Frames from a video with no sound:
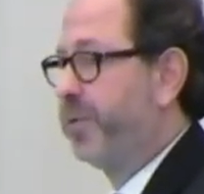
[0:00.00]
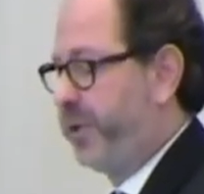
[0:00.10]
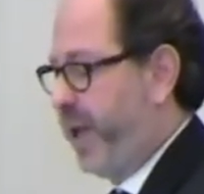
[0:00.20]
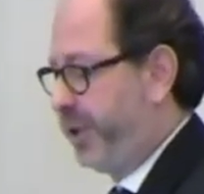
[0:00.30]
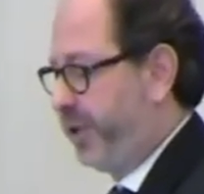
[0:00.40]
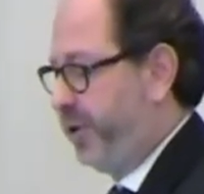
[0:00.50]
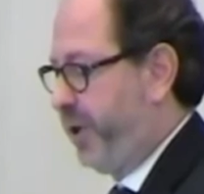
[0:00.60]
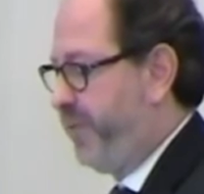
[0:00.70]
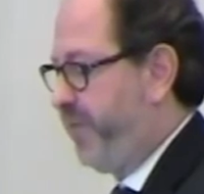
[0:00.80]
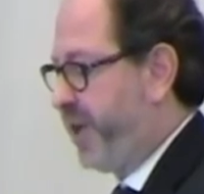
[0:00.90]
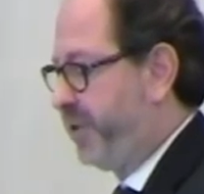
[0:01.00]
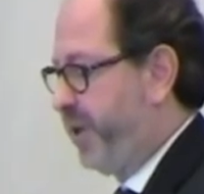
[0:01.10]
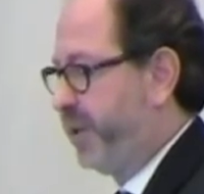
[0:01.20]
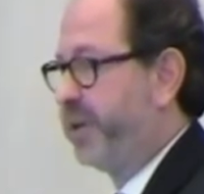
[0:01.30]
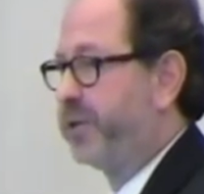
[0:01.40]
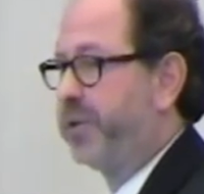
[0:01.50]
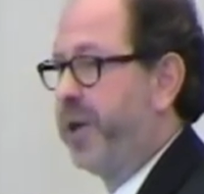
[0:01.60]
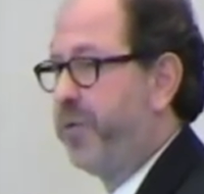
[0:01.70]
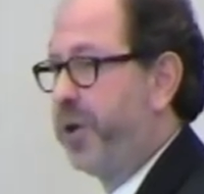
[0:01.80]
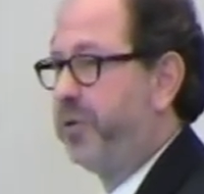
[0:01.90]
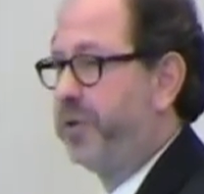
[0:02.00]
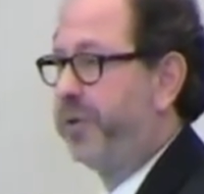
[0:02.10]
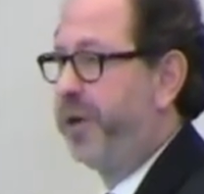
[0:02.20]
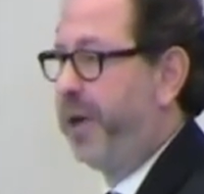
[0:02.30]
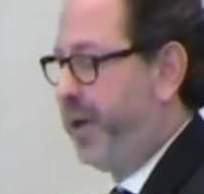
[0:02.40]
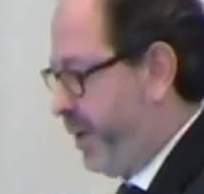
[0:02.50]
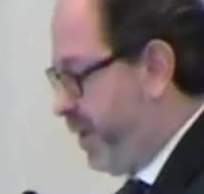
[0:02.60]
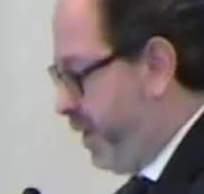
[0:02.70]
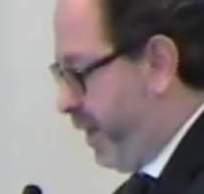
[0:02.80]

protection and investment so that we could really